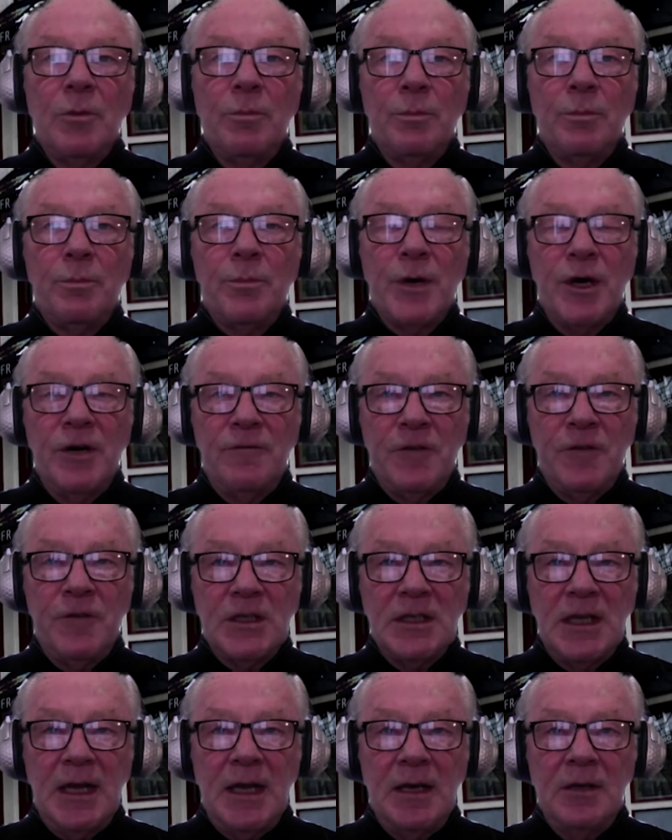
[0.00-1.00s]

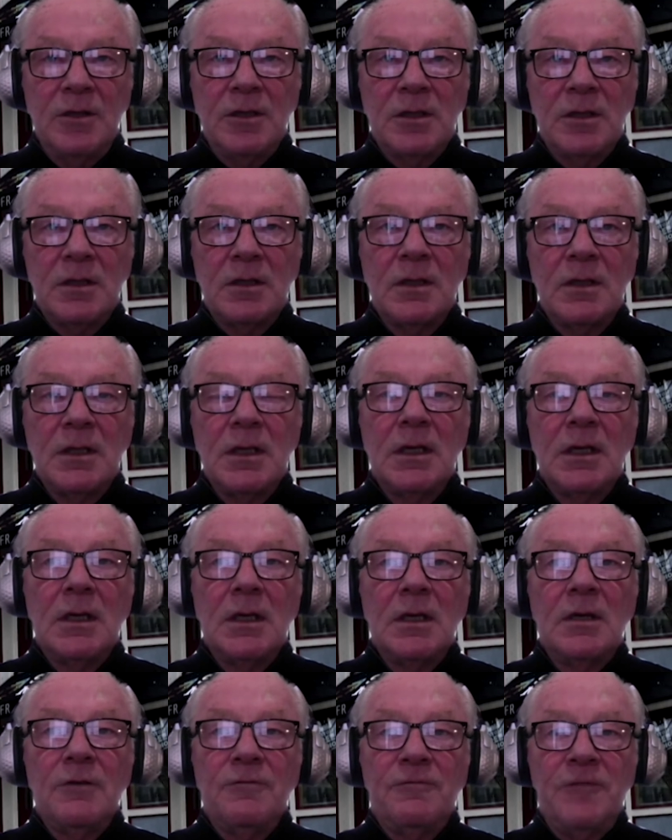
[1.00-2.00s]
perfect health,
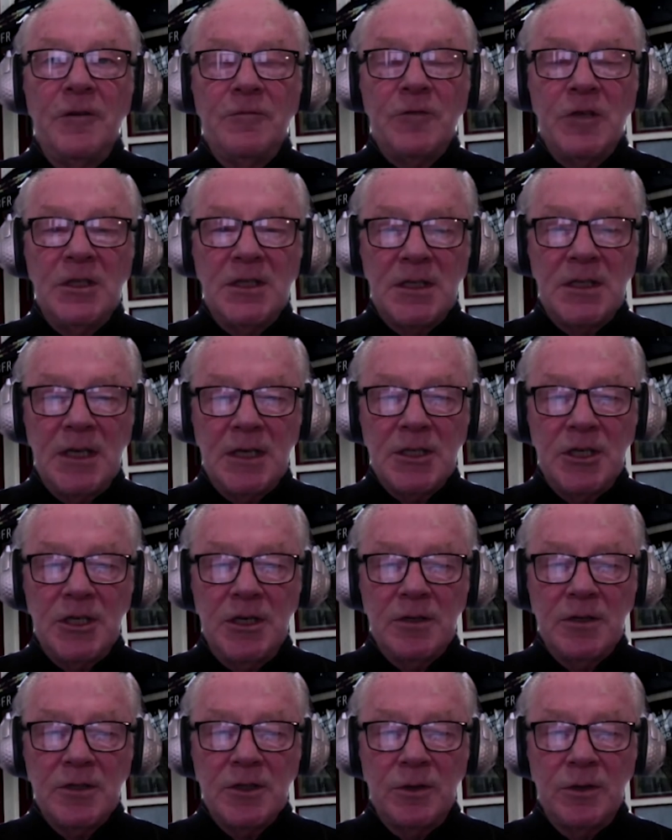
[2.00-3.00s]
56
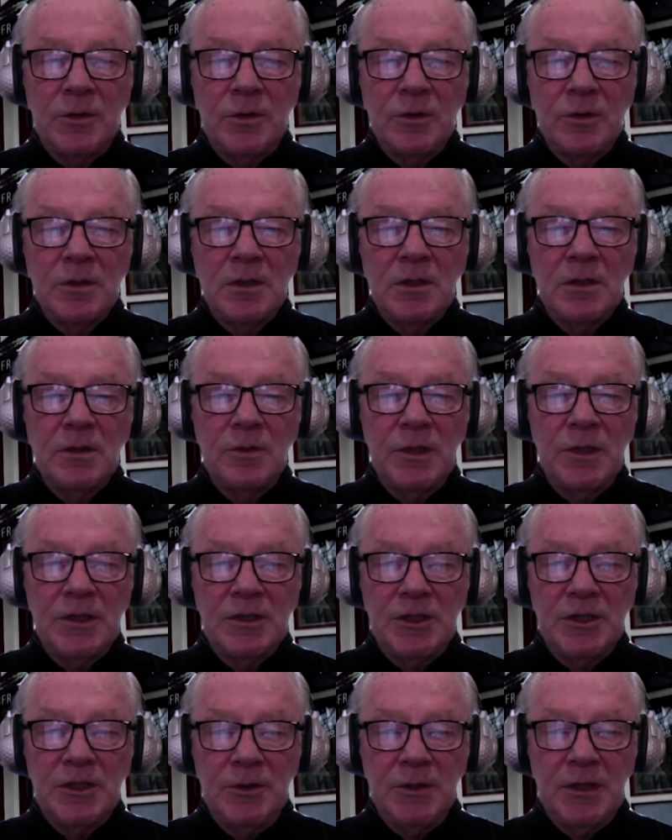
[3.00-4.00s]
years old
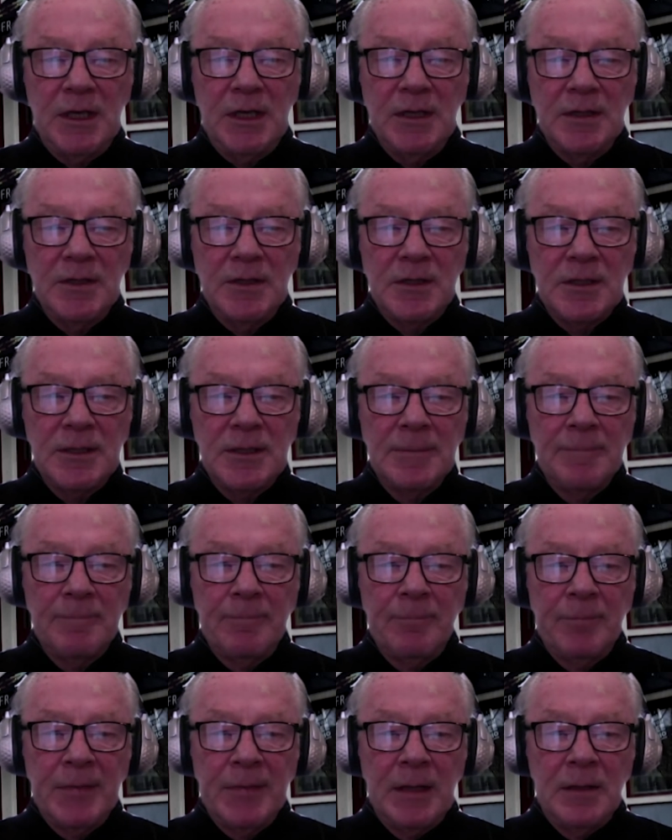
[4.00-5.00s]
with two kids.
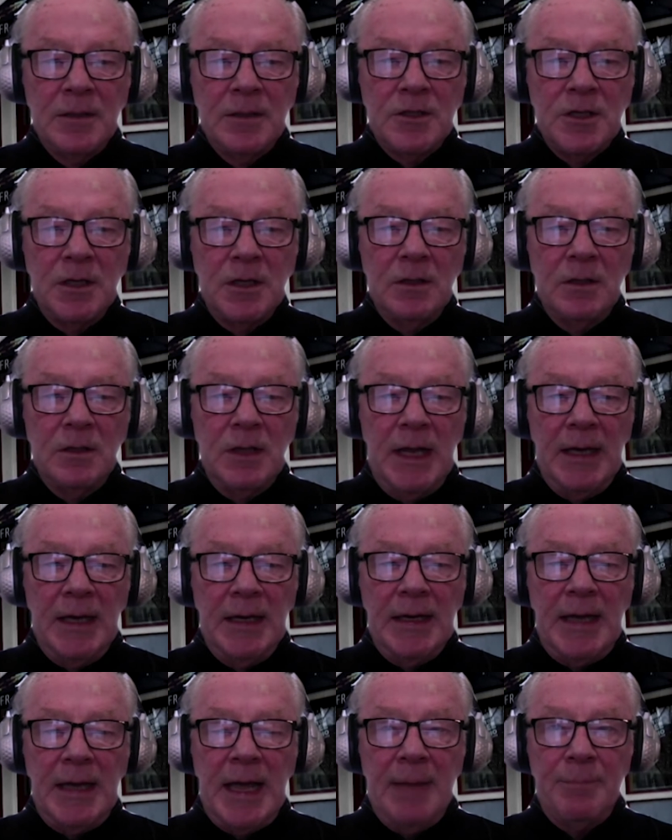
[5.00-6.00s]
So, and
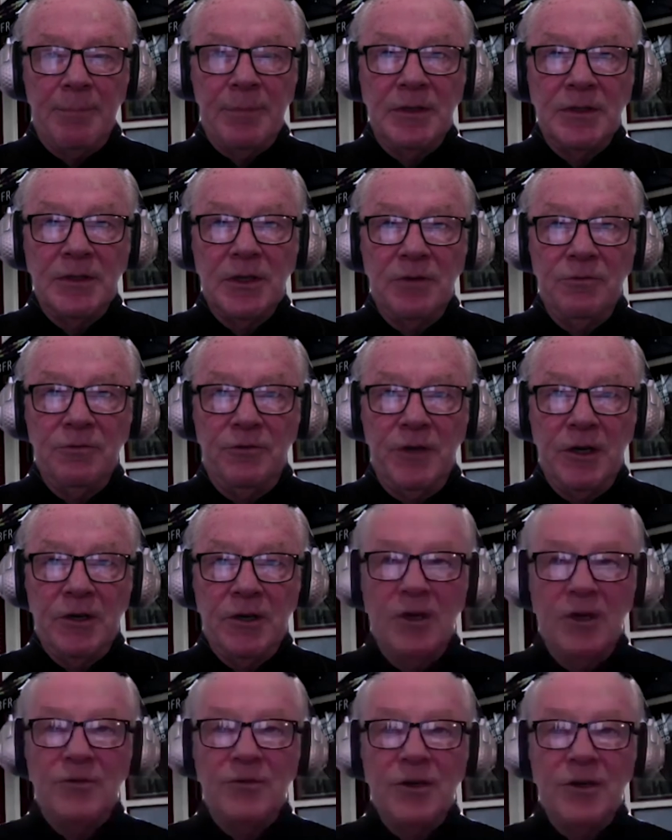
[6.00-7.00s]
it happened
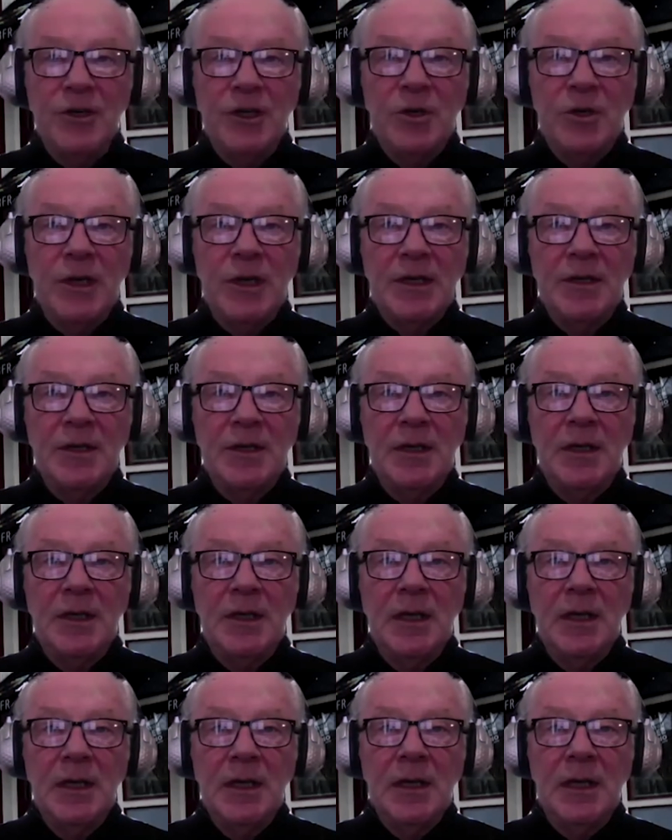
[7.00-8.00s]
very, very
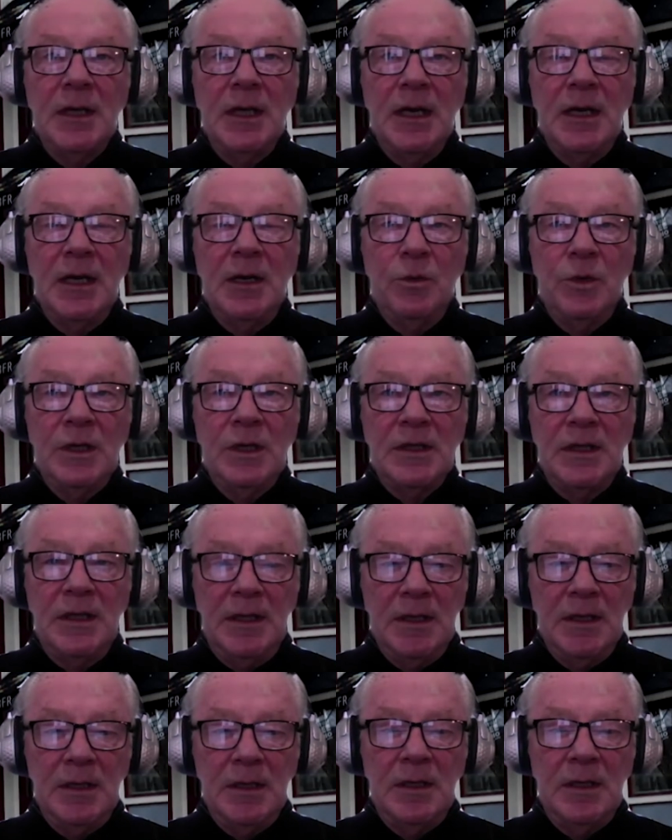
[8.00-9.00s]
quickly uh,
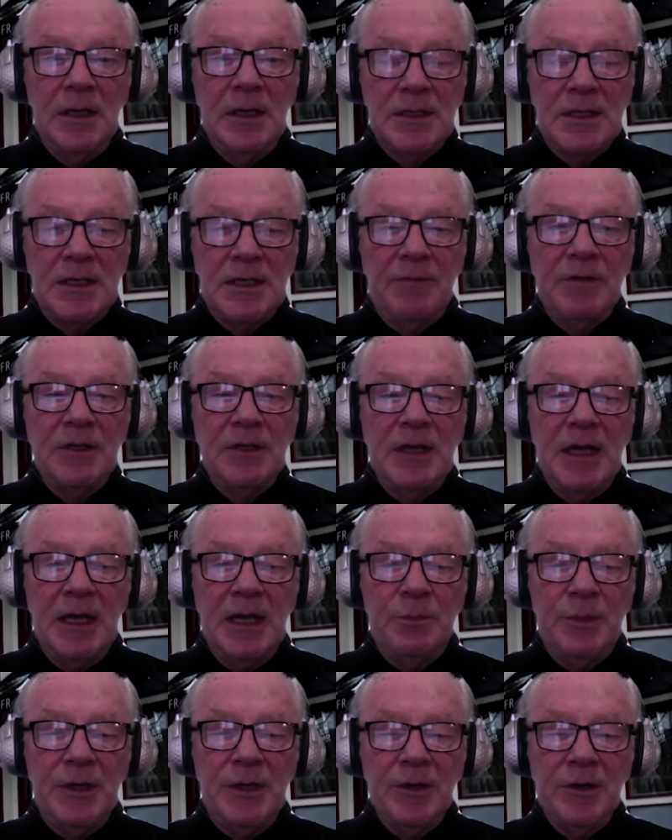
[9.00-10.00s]
within a seven
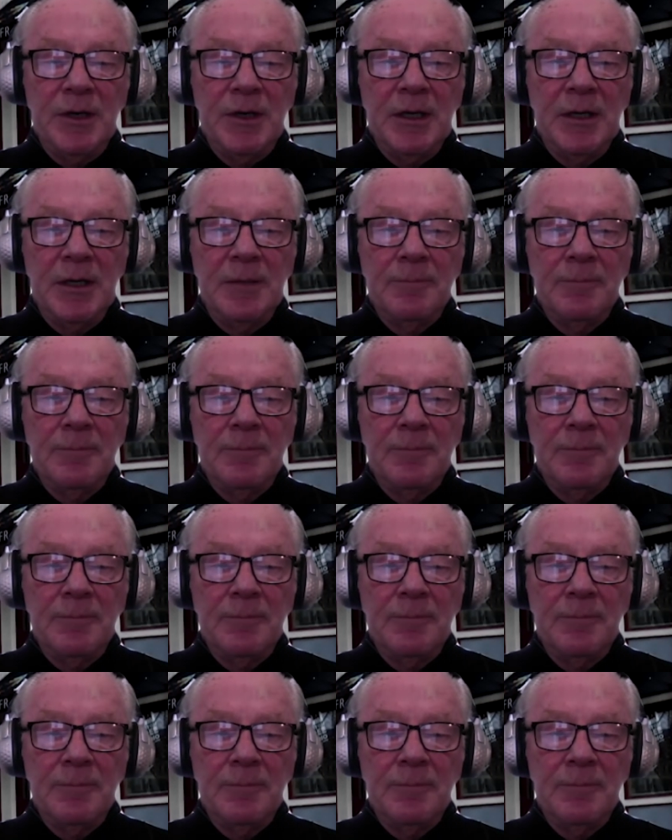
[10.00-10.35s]
day period.